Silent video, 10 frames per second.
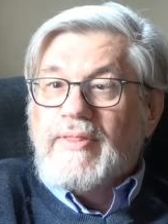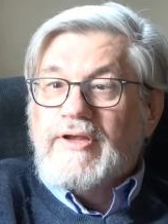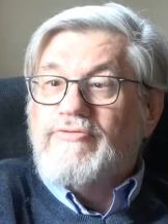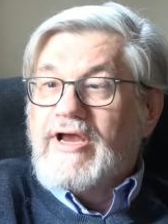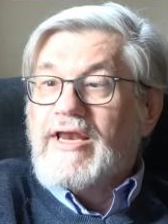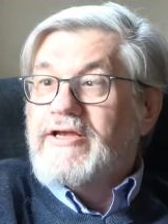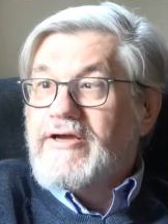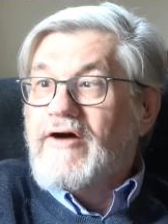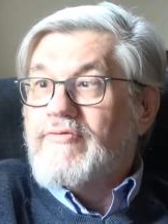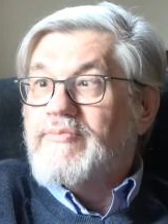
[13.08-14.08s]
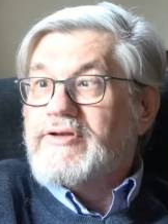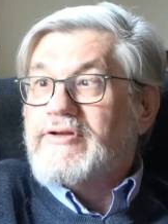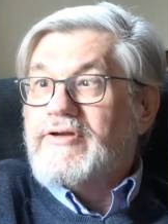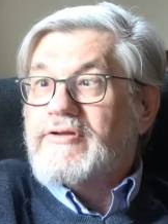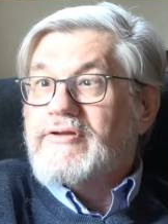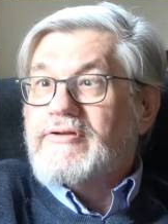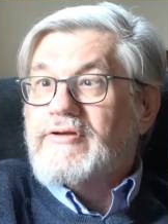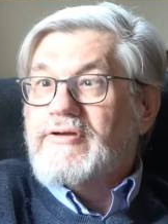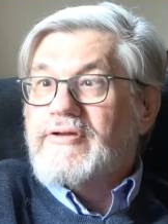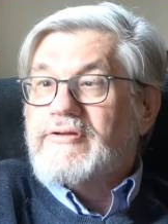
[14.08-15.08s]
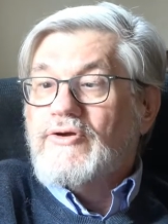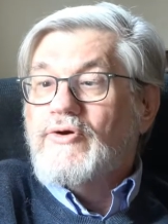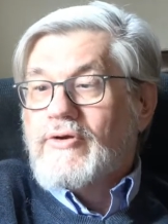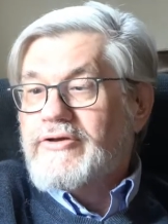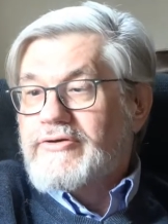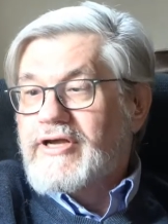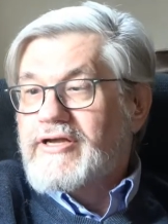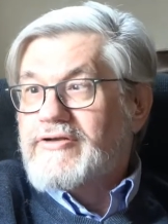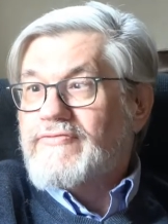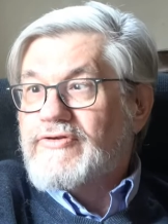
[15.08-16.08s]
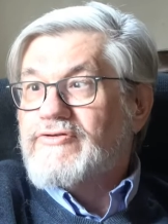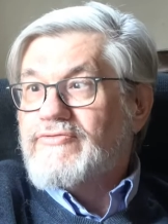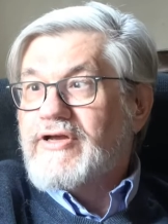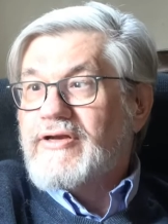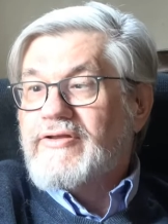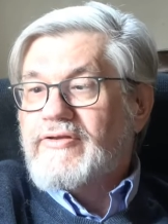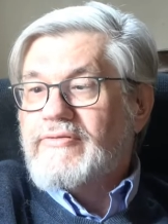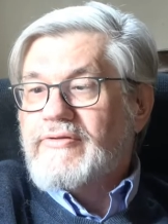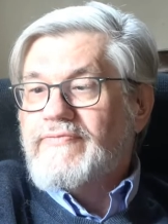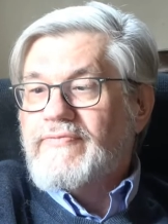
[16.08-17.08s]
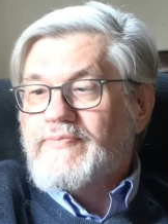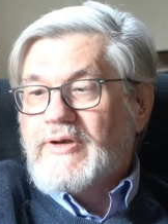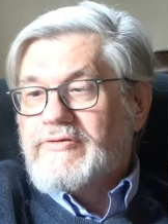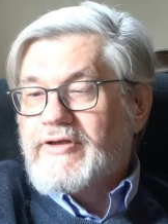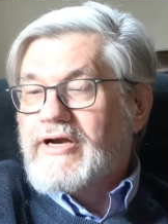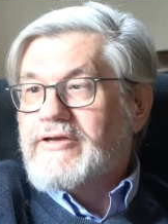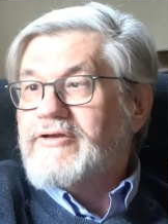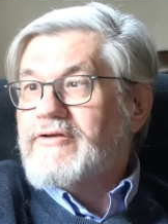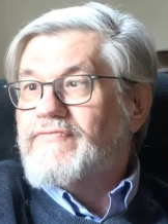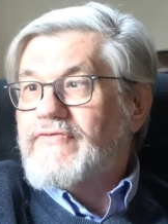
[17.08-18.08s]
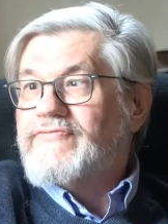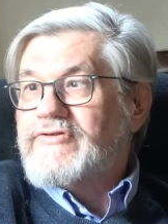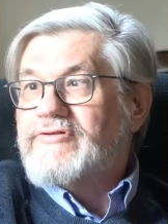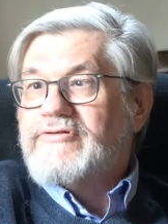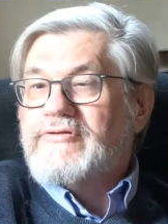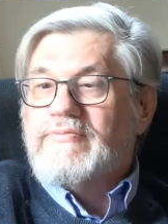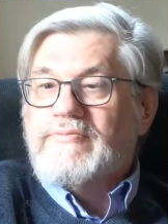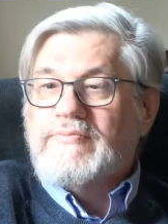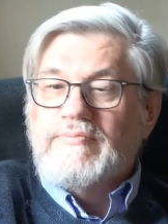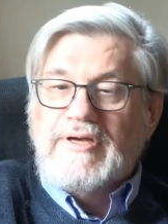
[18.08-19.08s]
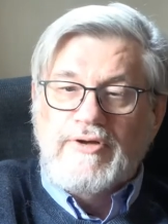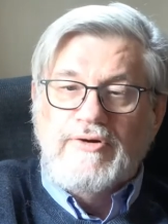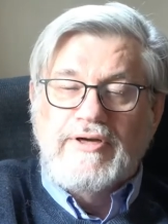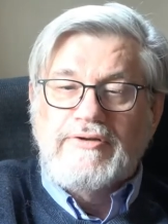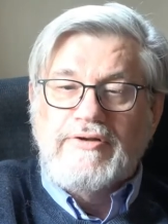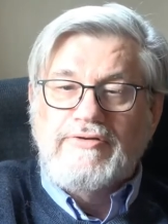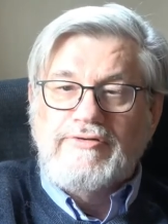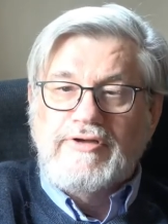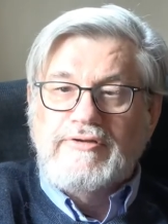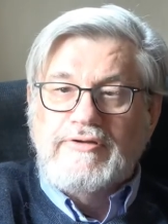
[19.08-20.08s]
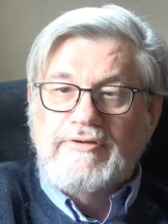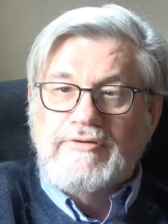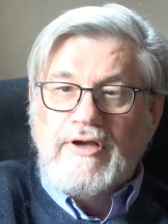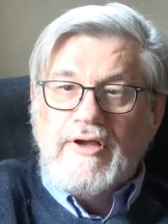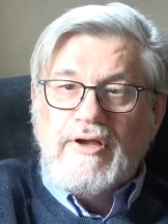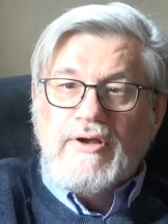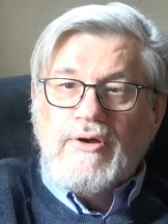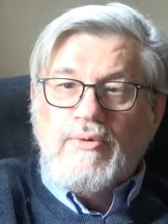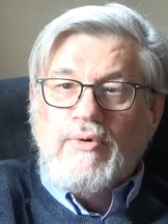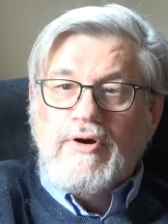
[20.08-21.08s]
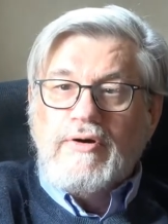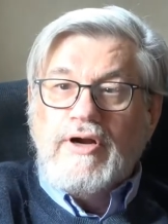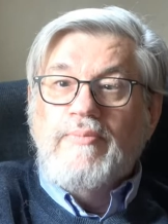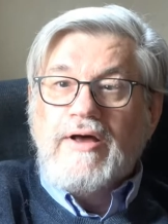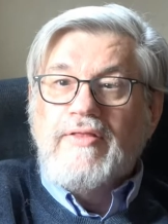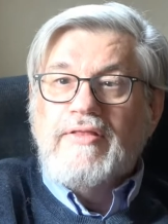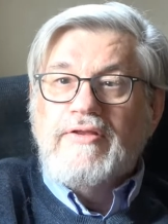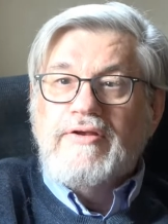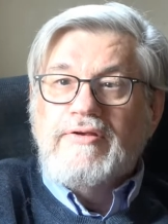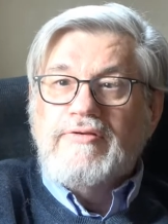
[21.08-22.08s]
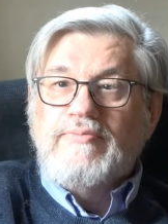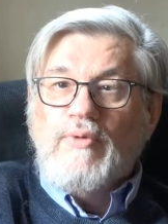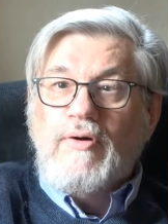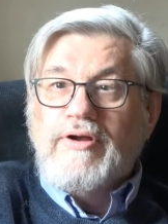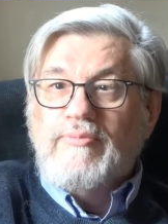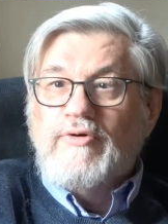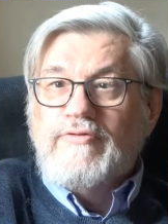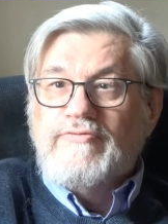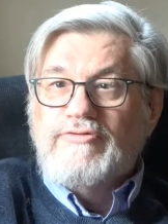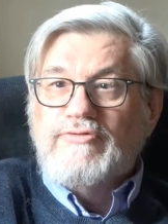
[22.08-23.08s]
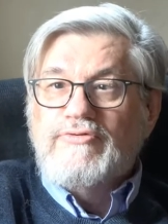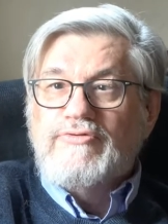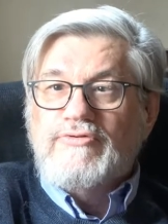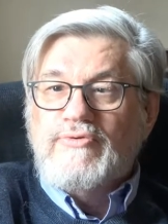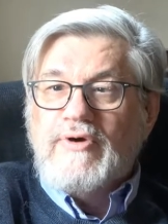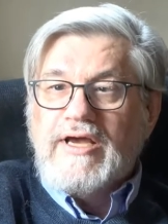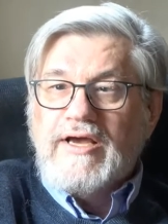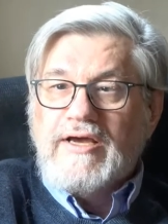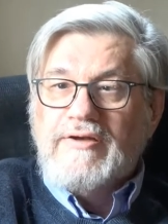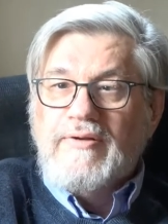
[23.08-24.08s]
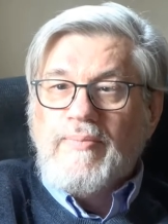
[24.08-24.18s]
Israeli government in, in the earlier days of Israel, and especially the 1950s and maybe going into the 60s, were among the small number of Jews who had